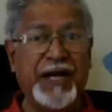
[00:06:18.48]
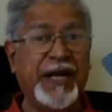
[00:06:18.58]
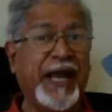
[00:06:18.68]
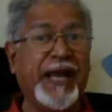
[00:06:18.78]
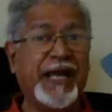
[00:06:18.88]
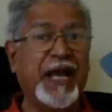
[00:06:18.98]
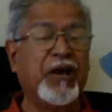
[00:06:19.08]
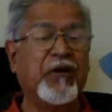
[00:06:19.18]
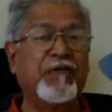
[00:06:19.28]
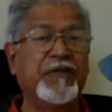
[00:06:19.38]
take
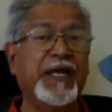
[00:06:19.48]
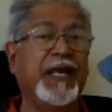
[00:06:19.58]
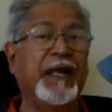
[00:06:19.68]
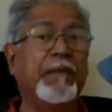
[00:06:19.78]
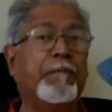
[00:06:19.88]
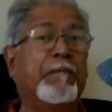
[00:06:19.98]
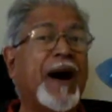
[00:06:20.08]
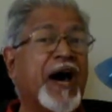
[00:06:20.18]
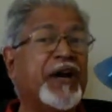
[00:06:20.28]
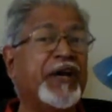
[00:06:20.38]
care of the
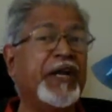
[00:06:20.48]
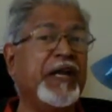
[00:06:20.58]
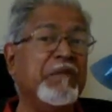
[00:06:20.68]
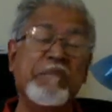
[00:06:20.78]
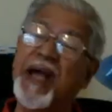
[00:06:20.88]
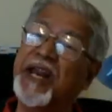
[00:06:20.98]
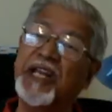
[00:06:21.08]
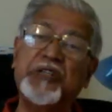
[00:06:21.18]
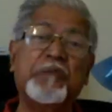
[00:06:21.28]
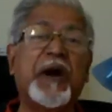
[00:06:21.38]
party,
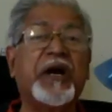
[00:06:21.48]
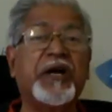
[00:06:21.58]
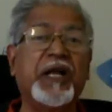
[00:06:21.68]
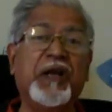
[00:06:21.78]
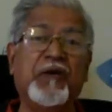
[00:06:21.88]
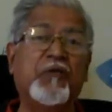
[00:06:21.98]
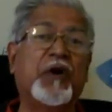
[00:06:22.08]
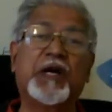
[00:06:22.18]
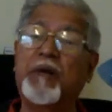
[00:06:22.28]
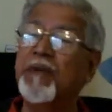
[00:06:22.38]
marriage party
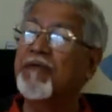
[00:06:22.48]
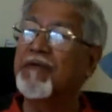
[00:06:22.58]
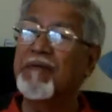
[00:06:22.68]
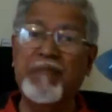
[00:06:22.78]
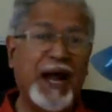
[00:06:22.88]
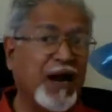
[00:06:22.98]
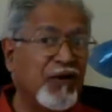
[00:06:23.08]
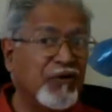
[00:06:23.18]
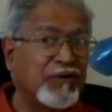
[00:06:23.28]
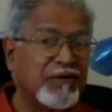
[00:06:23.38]
for coming from
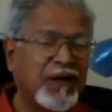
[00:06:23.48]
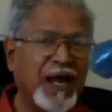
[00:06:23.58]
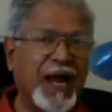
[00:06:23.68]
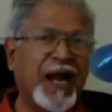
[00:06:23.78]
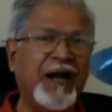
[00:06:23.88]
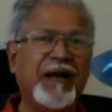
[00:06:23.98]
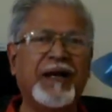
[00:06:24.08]
Bangalore, and